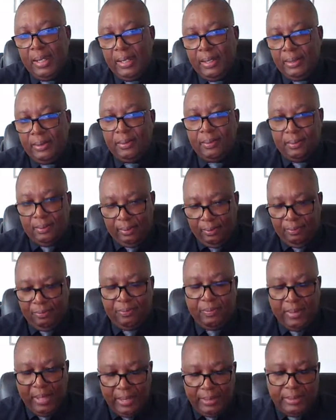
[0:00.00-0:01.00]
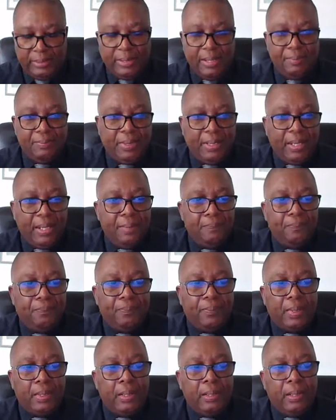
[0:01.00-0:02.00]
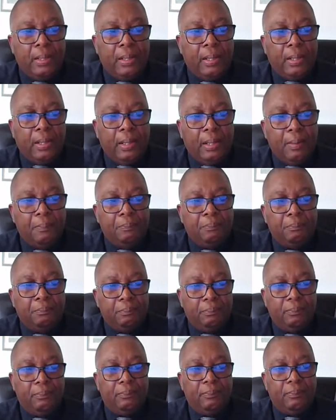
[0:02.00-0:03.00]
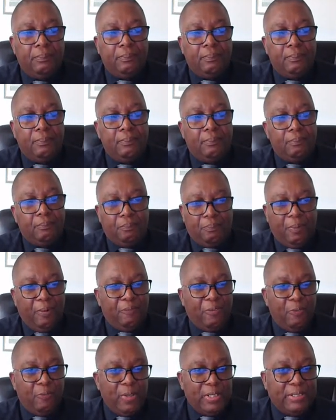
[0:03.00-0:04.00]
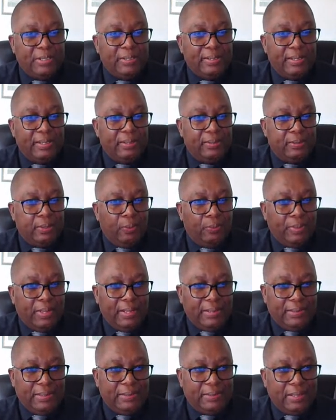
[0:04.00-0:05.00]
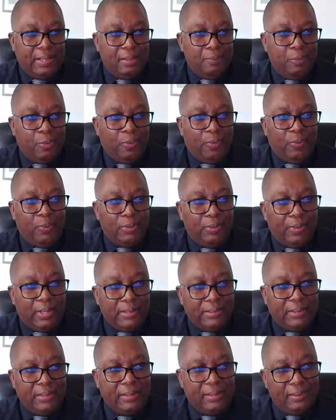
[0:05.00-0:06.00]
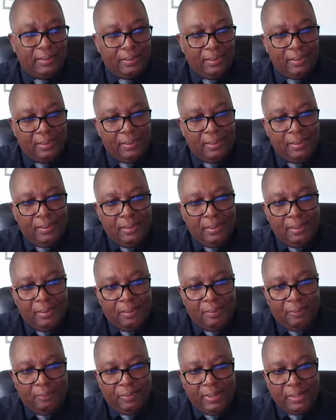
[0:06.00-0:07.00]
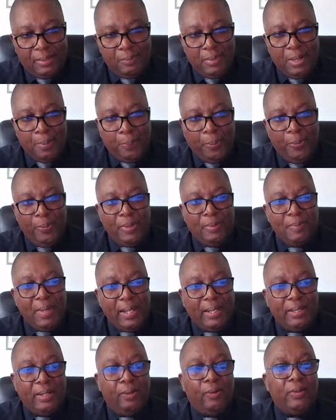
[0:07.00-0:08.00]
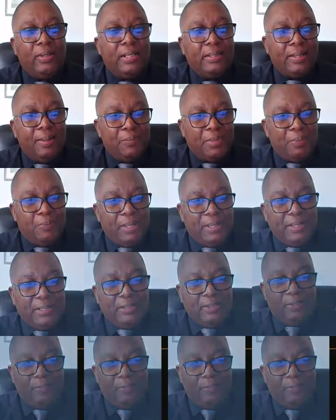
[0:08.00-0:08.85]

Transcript: in, um, at the same time, um, both of which don't exist anymore, although I see Vladimir Putin making a good attempt to bring